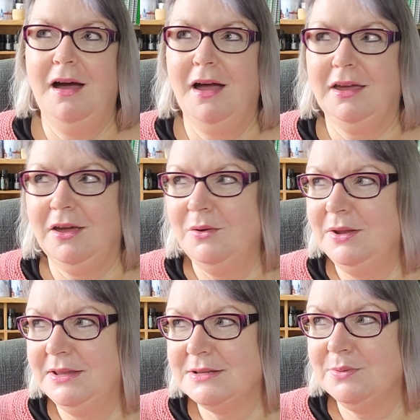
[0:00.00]
I go to
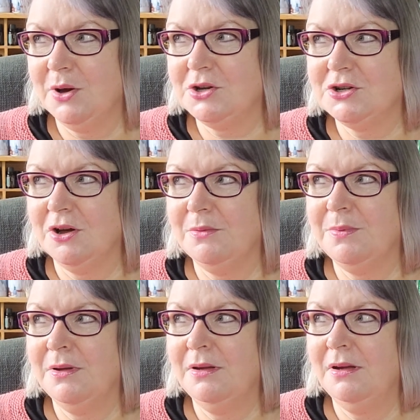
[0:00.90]
this workshop,
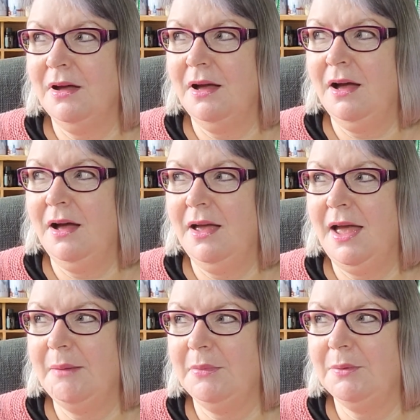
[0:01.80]
I
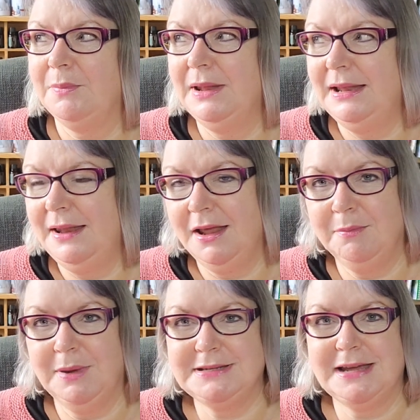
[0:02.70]
am completely out of
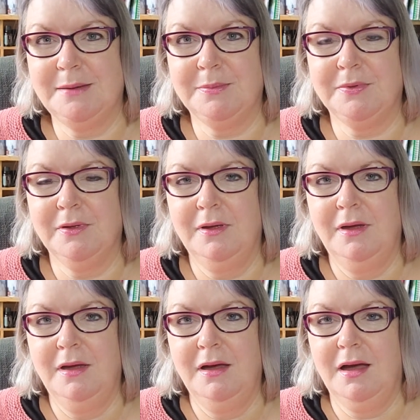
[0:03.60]
my depth.
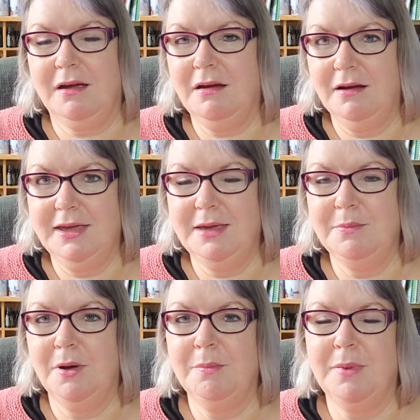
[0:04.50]
I can't keep
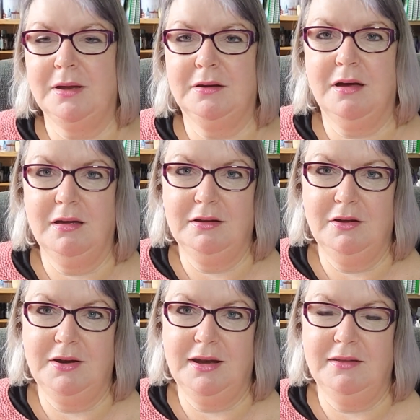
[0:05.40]
up. I can't
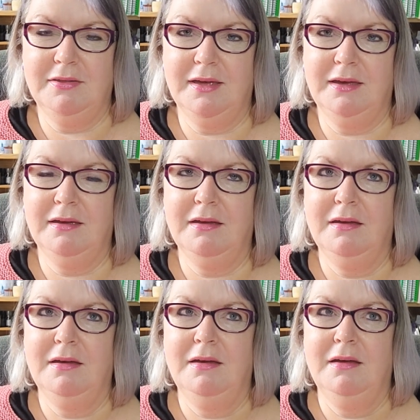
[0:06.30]
learn anything
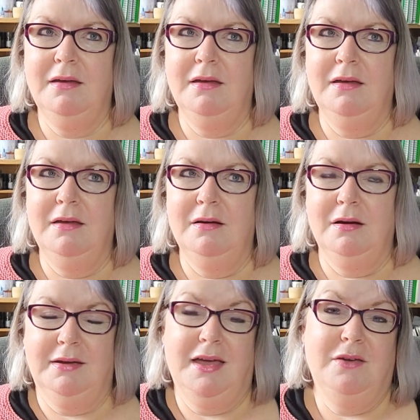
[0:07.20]

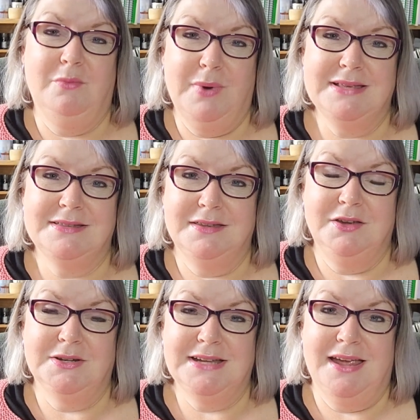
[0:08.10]
okay, you wasted
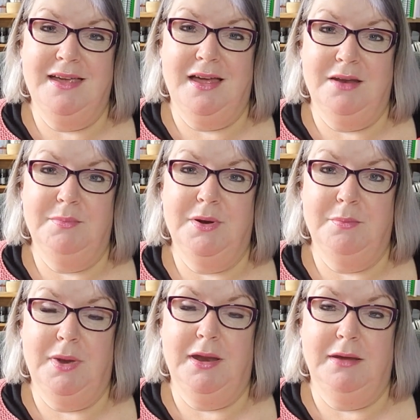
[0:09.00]
your day and a bit of
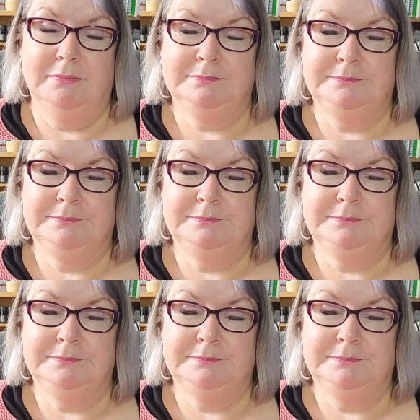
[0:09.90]
money.